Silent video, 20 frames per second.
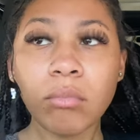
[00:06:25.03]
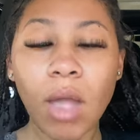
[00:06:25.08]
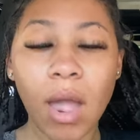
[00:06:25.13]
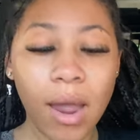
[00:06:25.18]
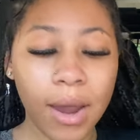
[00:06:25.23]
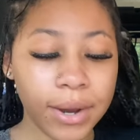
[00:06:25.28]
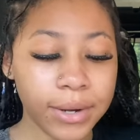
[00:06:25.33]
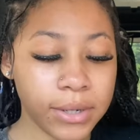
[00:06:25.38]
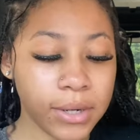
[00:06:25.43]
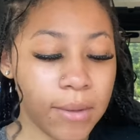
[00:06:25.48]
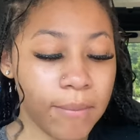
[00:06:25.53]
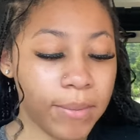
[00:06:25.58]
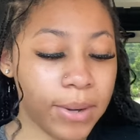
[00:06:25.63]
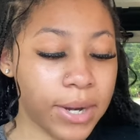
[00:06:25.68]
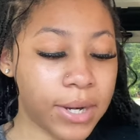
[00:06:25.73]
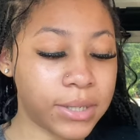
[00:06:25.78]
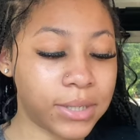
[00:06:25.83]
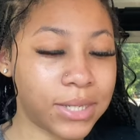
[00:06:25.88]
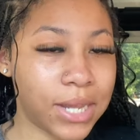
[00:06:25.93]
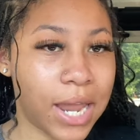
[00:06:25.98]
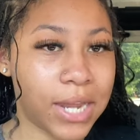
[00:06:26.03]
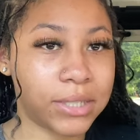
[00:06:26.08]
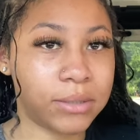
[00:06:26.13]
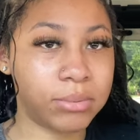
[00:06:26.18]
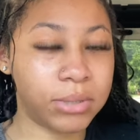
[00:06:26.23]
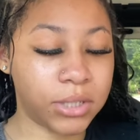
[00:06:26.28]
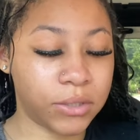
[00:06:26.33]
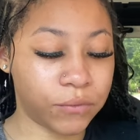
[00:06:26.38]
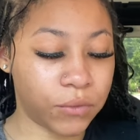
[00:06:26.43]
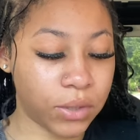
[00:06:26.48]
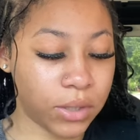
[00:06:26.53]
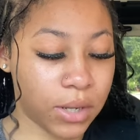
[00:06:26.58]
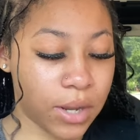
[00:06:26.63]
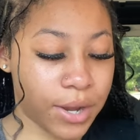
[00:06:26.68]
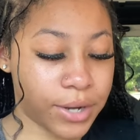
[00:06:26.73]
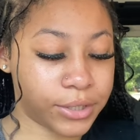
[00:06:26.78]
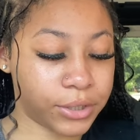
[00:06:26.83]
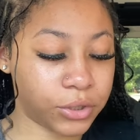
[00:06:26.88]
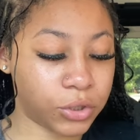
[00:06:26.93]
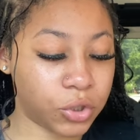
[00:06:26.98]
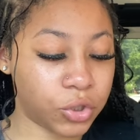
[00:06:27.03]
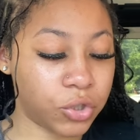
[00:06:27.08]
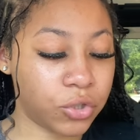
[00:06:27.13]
I end up getting Zaxby's for lunch.